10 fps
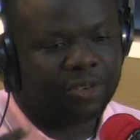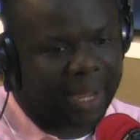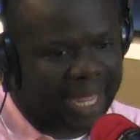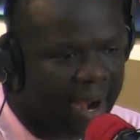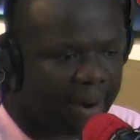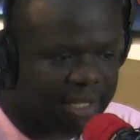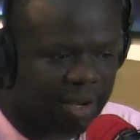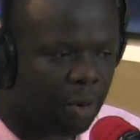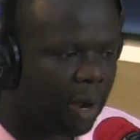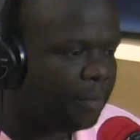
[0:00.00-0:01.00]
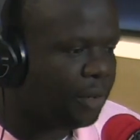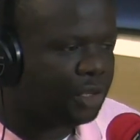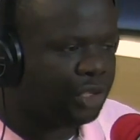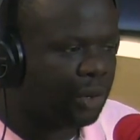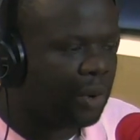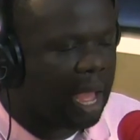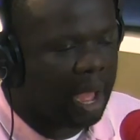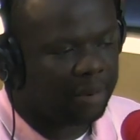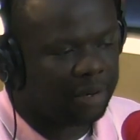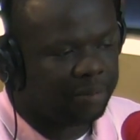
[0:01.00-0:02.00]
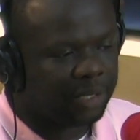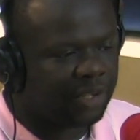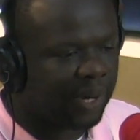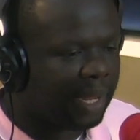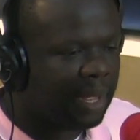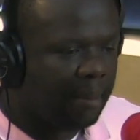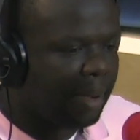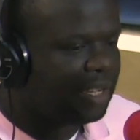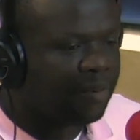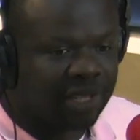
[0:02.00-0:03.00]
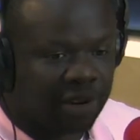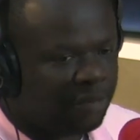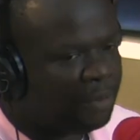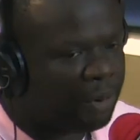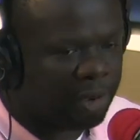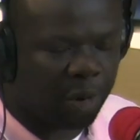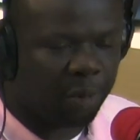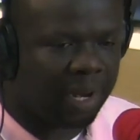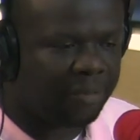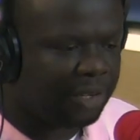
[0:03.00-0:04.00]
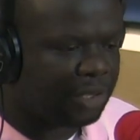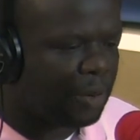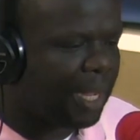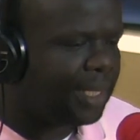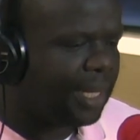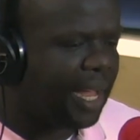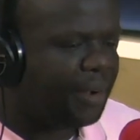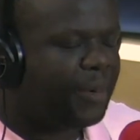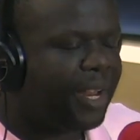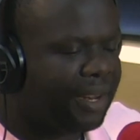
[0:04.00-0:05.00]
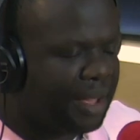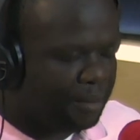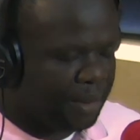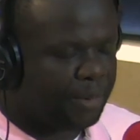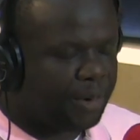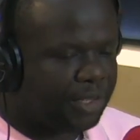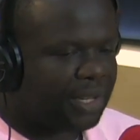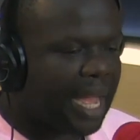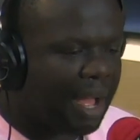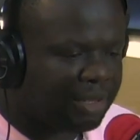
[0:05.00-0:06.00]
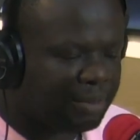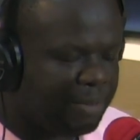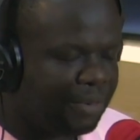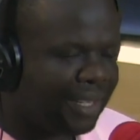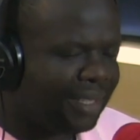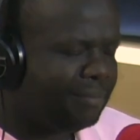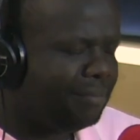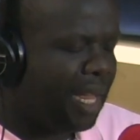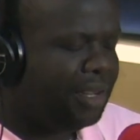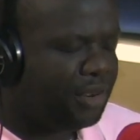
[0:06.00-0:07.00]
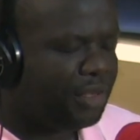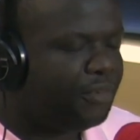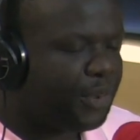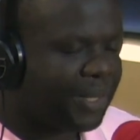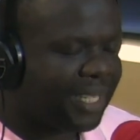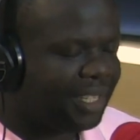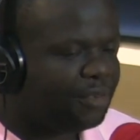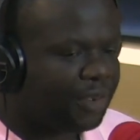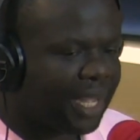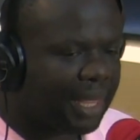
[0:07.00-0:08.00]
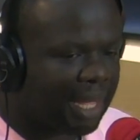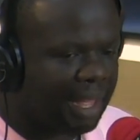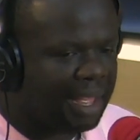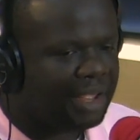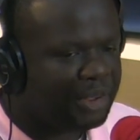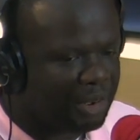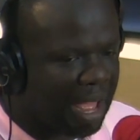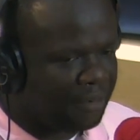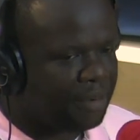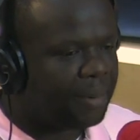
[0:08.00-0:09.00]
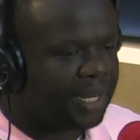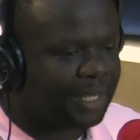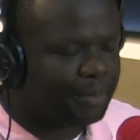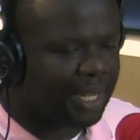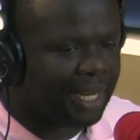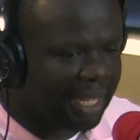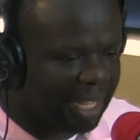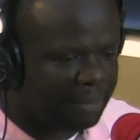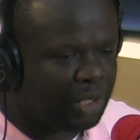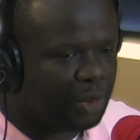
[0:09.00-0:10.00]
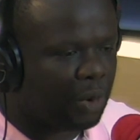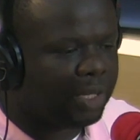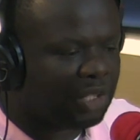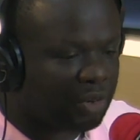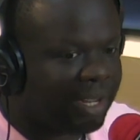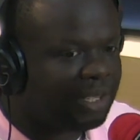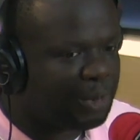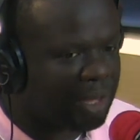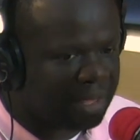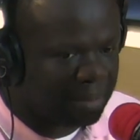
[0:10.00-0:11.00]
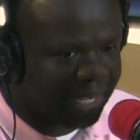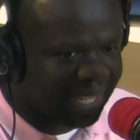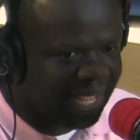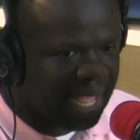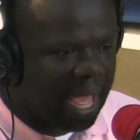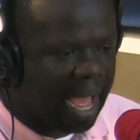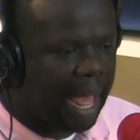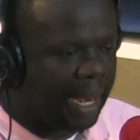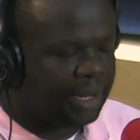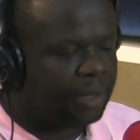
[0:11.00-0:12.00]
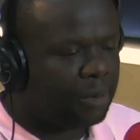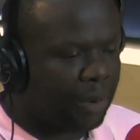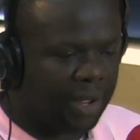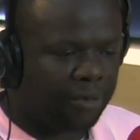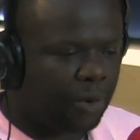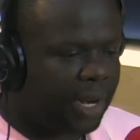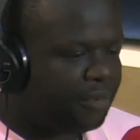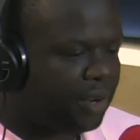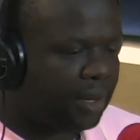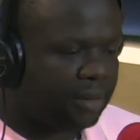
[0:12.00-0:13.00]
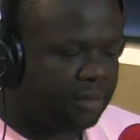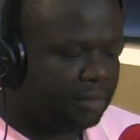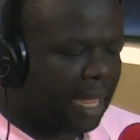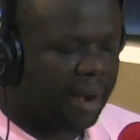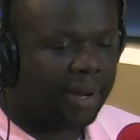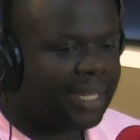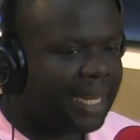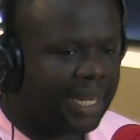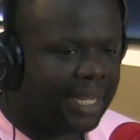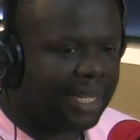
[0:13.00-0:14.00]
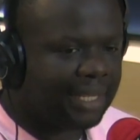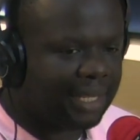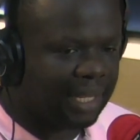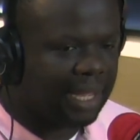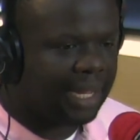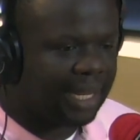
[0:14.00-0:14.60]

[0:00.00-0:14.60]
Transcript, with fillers: my character, or I'm going to portray myself as a lover boy or whatever. So why is it that when people go into the house, people... the viewers tend to forget that, everybody's playing the game towards trying to win the money. And whatever character that they see, they